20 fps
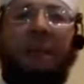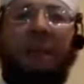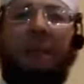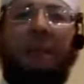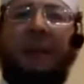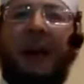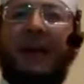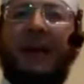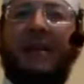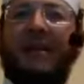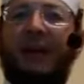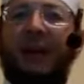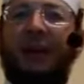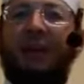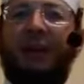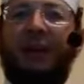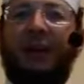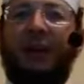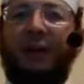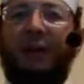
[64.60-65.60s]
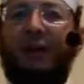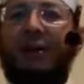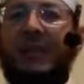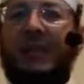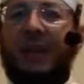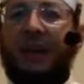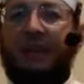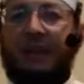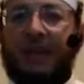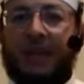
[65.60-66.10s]
myself and
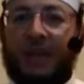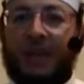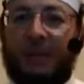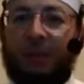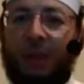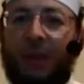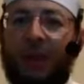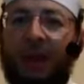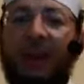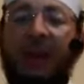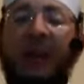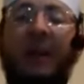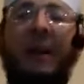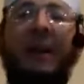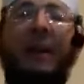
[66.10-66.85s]
yourselves as well